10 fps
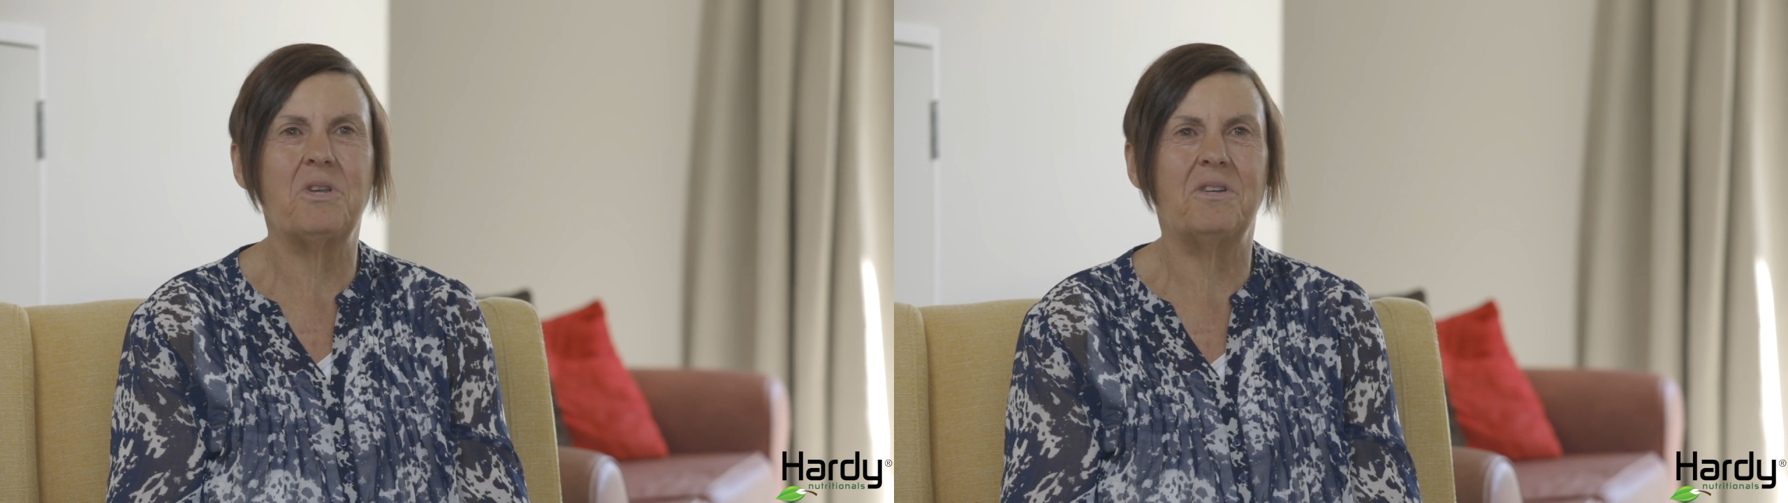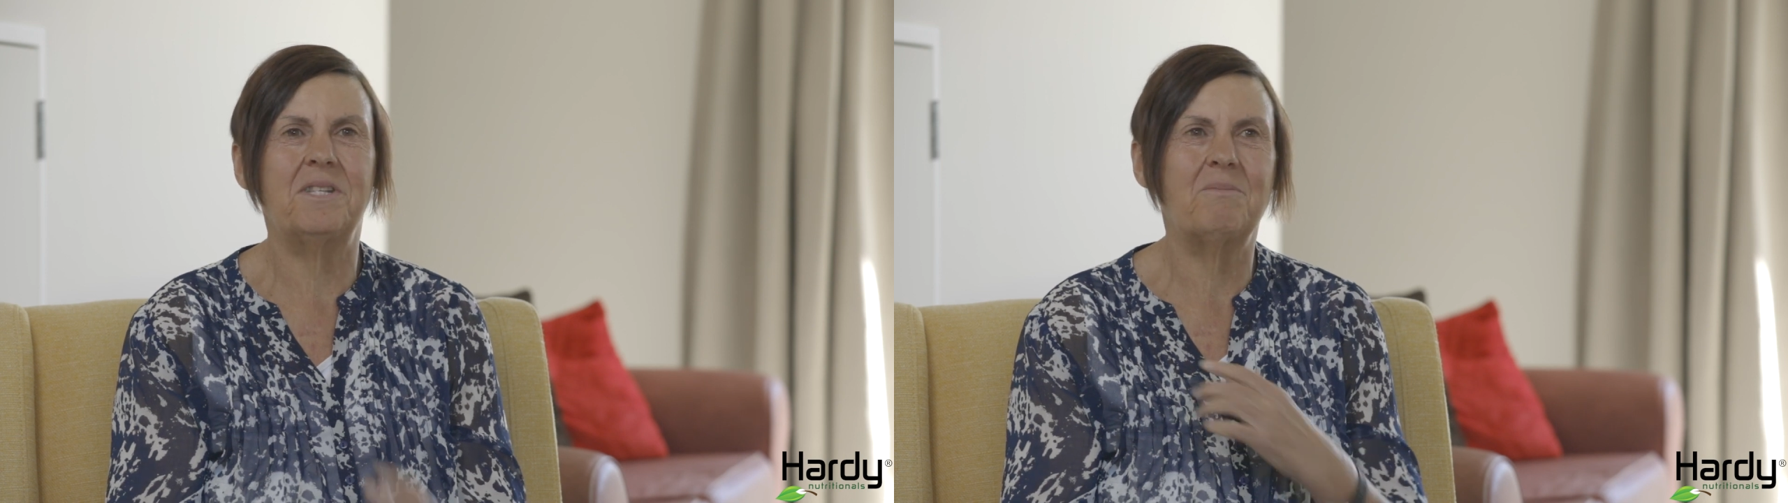
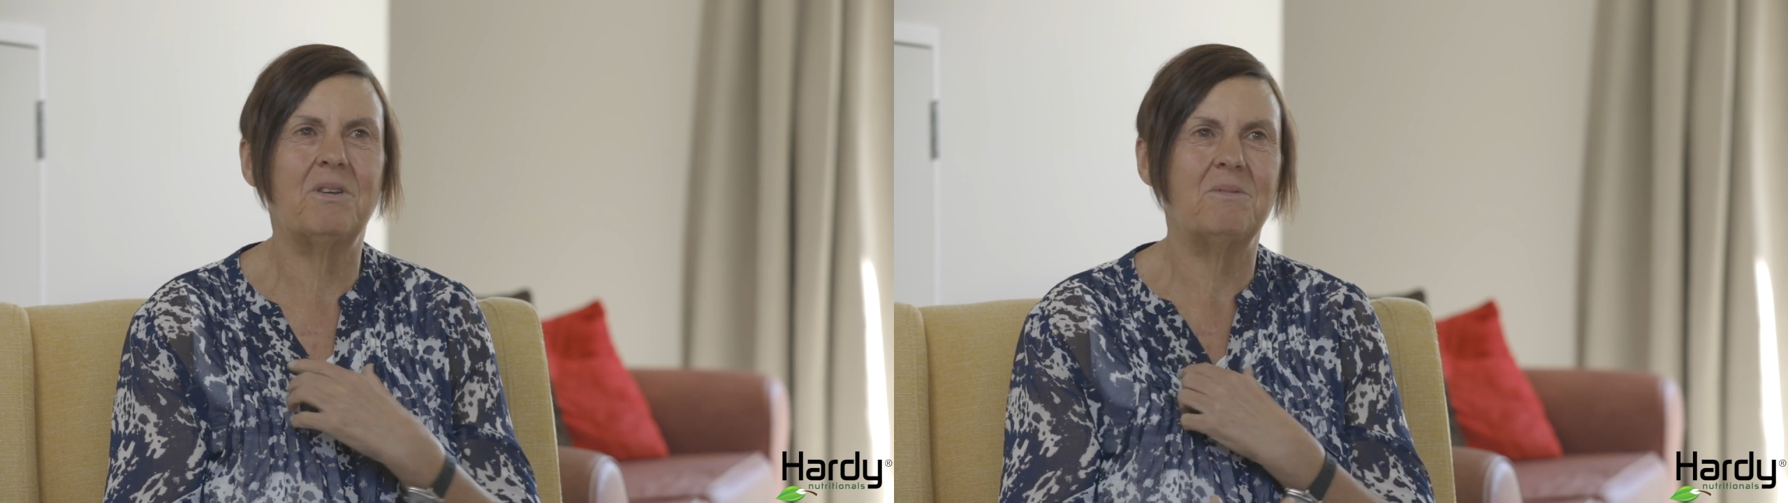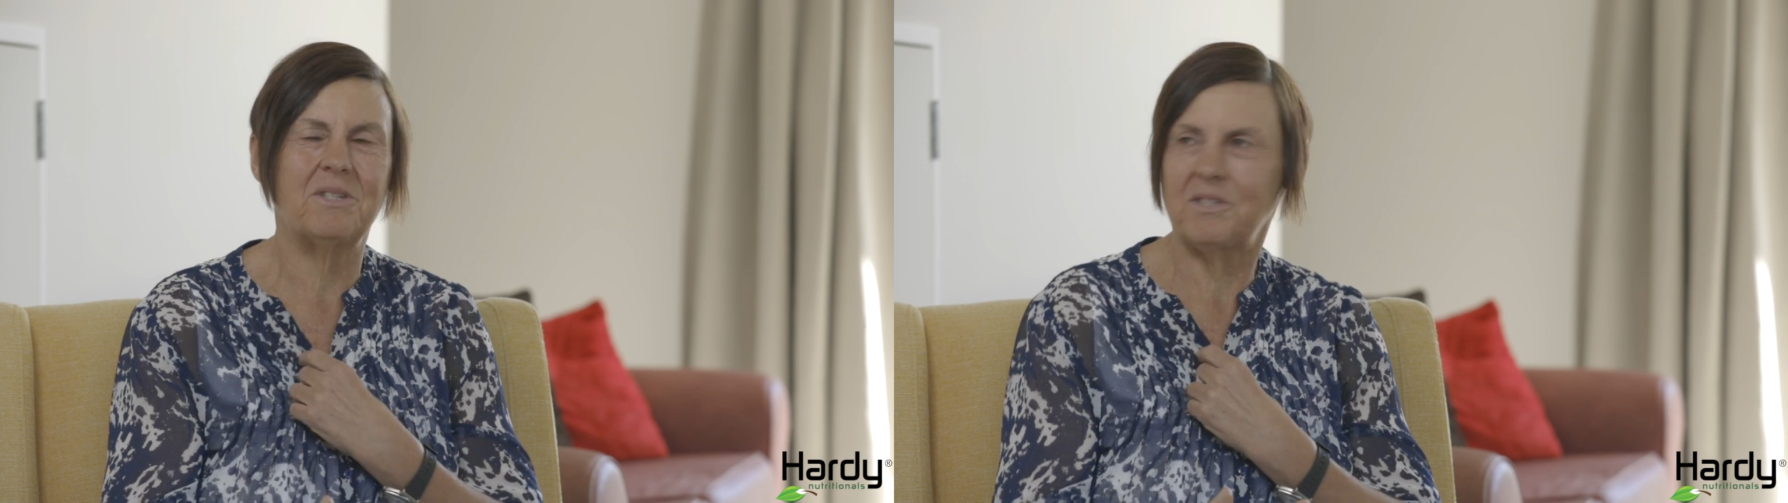You know,
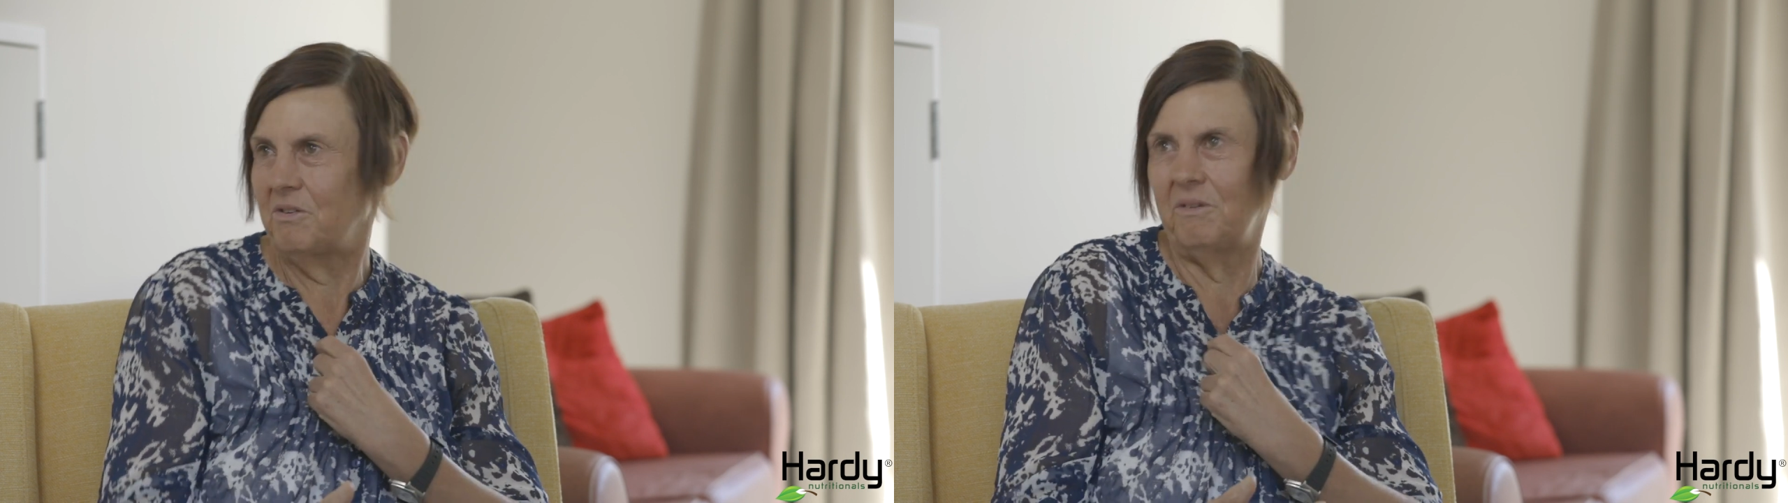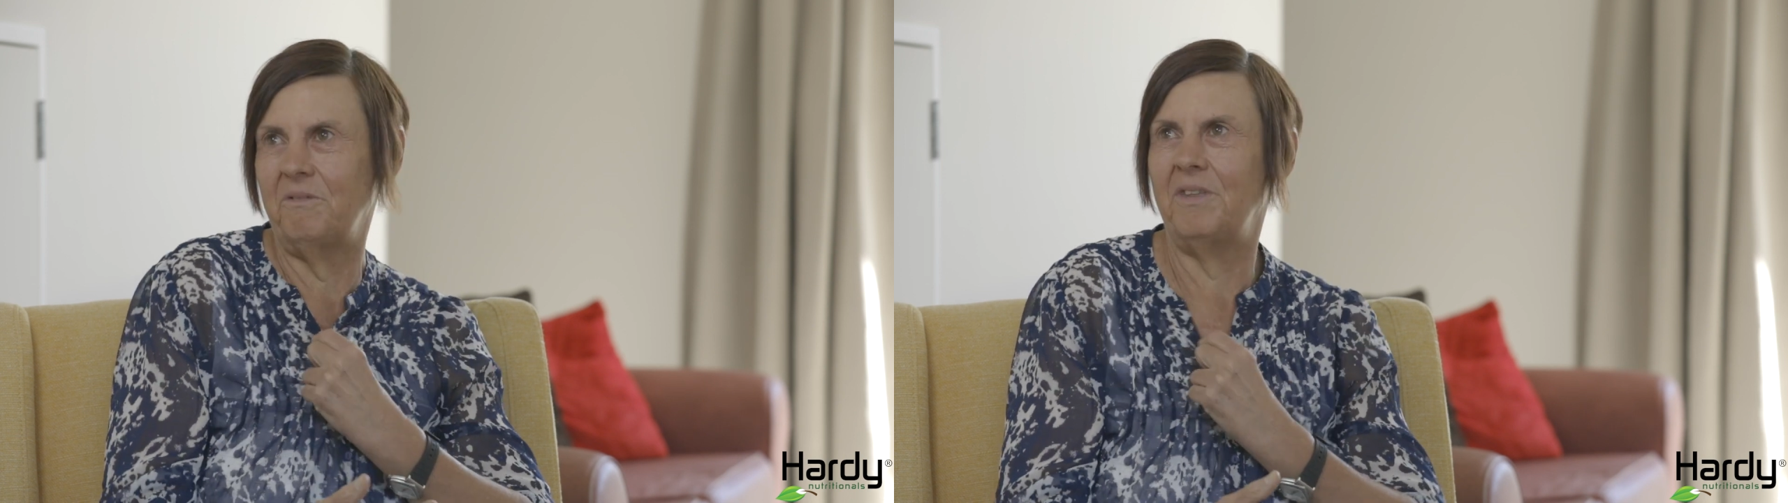sometimes you
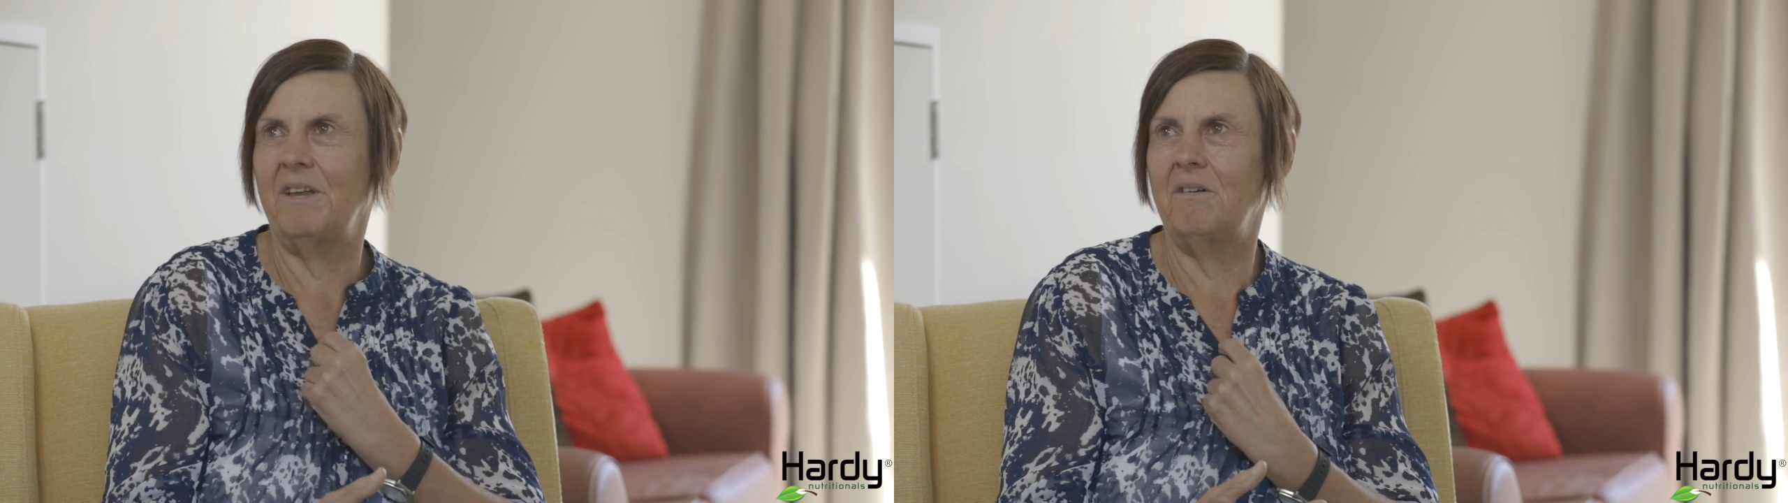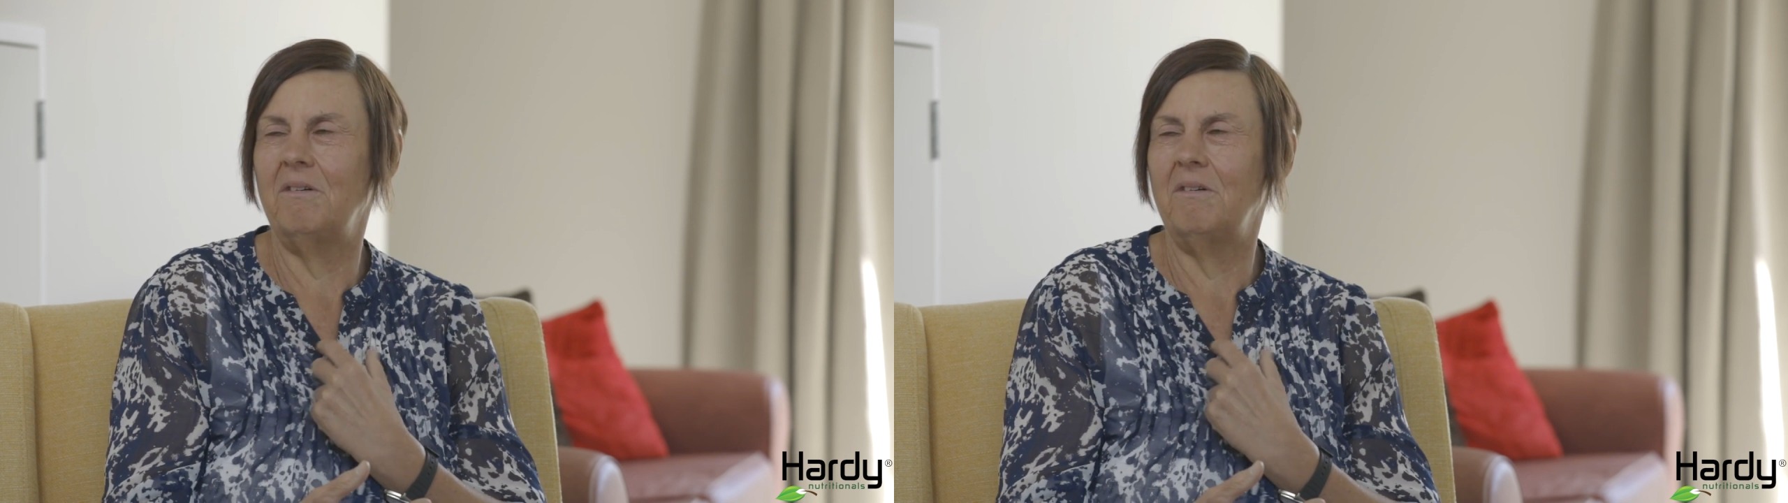sort of think,